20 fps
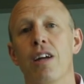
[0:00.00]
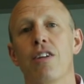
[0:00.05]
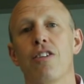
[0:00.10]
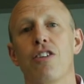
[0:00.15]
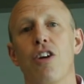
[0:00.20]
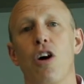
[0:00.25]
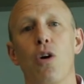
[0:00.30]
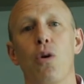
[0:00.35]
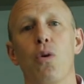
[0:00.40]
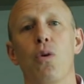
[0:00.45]

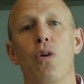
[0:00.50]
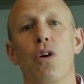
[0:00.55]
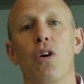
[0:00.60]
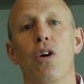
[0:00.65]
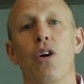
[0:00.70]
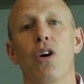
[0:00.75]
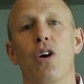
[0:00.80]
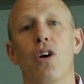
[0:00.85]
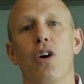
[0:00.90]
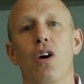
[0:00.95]

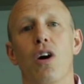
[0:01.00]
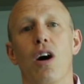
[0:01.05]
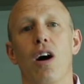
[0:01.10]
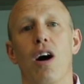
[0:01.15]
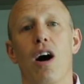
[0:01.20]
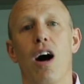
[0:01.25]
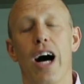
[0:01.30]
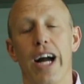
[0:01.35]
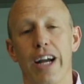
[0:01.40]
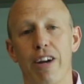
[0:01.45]
So
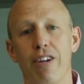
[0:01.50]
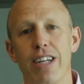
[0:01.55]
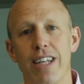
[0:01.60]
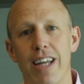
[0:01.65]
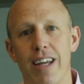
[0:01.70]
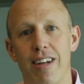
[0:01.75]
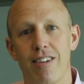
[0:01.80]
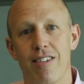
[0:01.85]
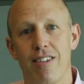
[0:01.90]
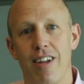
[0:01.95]
hire a
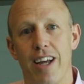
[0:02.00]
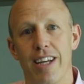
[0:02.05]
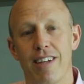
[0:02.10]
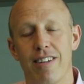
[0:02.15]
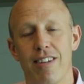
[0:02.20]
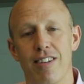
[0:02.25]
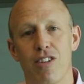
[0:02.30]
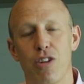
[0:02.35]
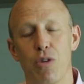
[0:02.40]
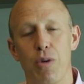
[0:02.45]
data
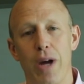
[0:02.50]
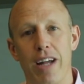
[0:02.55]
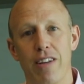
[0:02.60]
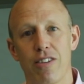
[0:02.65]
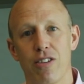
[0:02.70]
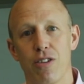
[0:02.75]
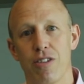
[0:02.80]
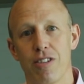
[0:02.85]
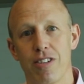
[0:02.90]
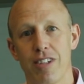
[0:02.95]
scientist who
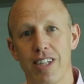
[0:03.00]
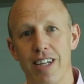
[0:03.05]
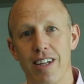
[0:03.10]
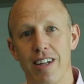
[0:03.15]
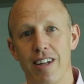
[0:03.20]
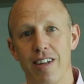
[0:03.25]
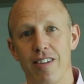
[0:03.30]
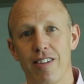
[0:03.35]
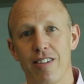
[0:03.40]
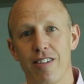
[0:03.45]
has those
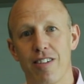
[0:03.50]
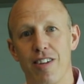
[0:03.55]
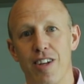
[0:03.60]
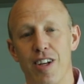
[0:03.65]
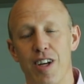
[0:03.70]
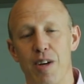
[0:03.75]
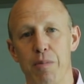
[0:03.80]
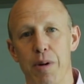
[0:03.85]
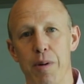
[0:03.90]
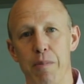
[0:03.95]
skills,
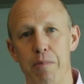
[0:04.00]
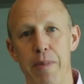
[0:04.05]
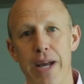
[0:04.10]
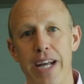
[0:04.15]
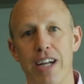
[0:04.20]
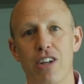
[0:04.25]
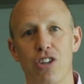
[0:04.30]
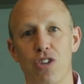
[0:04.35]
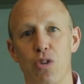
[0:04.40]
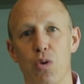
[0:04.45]
but
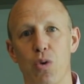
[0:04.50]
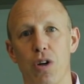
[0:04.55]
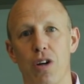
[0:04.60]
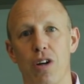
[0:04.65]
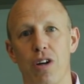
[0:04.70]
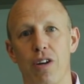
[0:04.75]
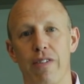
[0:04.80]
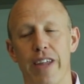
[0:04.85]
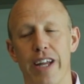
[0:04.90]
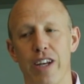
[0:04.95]
make
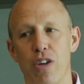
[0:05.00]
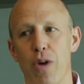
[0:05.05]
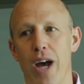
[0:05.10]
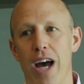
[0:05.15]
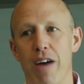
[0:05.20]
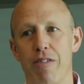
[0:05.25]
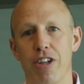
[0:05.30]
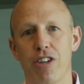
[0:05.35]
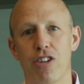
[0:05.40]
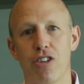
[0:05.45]
sure that you
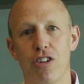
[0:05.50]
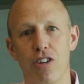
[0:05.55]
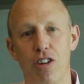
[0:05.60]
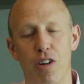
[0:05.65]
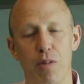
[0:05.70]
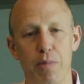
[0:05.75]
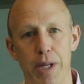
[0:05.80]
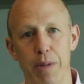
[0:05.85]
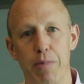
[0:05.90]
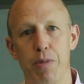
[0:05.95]
have
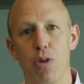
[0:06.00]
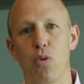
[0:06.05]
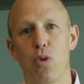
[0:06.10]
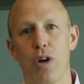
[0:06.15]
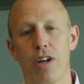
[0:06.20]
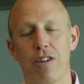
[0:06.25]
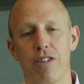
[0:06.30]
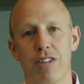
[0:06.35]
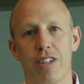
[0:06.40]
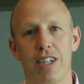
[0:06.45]
internal people who
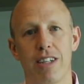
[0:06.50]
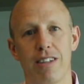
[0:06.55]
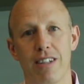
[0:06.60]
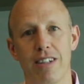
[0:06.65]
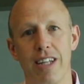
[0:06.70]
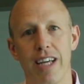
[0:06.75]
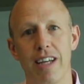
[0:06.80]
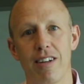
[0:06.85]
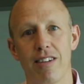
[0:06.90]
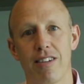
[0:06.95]
understand the
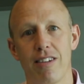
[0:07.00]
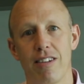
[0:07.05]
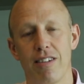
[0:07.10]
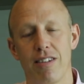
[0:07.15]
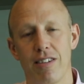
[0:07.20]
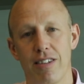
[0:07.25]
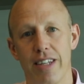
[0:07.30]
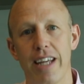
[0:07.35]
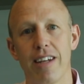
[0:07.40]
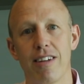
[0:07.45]

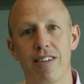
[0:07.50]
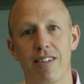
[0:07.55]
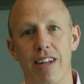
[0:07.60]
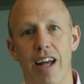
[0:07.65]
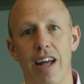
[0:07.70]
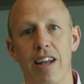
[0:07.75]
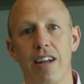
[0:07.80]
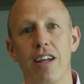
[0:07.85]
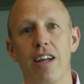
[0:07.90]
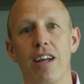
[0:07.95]
data
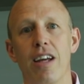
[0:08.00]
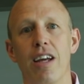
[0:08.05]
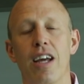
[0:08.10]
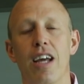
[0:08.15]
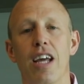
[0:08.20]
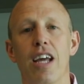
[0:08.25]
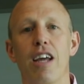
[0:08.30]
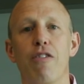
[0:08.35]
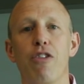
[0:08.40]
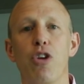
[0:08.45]
set.
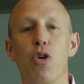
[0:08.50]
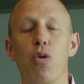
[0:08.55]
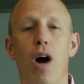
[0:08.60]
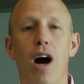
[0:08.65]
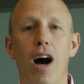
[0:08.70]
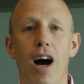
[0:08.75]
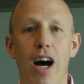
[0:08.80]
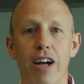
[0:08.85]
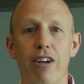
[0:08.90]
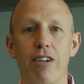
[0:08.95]
If you
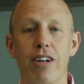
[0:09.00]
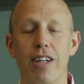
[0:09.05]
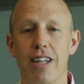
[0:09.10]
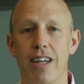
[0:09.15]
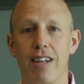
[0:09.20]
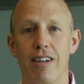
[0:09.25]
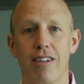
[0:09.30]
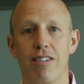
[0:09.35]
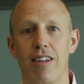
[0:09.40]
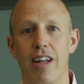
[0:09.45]
hire a
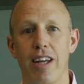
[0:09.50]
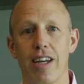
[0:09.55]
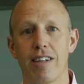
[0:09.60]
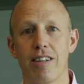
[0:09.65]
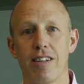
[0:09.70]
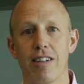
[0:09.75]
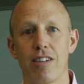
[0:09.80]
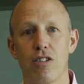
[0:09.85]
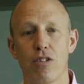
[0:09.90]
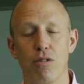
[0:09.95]
data
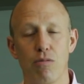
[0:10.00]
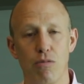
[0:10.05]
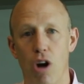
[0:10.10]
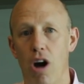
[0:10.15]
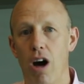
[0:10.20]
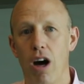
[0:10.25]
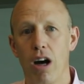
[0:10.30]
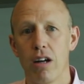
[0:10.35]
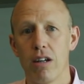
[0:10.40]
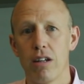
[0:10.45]
scientist
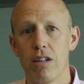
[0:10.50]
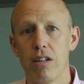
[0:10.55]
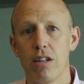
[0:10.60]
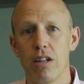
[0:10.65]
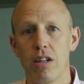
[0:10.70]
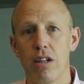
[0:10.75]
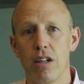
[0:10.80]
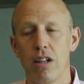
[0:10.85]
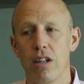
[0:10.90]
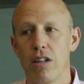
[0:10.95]
raw,
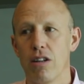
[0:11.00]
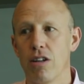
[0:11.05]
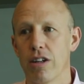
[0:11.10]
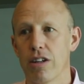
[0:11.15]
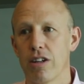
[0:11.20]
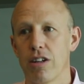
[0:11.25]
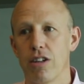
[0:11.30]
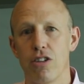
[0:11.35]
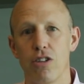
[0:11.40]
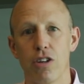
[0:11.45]

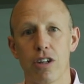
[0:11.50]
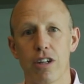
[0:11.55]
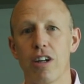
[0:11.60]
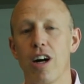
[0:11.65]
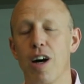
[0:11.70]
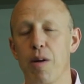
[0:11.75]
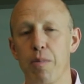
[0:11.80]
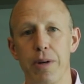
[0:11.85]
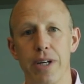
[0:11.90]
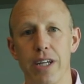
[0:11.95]
look, your
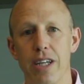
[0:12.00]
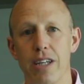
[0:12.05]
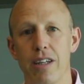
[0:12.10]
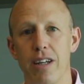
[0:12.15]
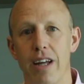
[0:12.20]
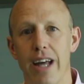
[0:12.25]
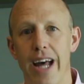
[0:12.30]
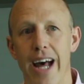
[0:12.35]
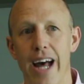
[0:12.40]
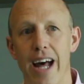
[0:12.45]

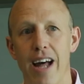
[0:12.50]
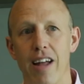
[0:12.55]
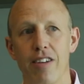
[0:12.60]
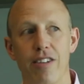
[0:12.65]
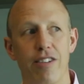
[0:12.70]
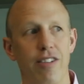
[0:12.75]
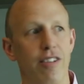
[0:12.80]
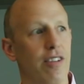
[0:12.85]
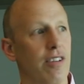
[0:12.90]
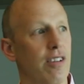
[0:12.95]
company
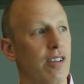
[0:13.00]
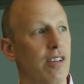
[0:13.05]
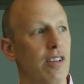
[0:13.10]
has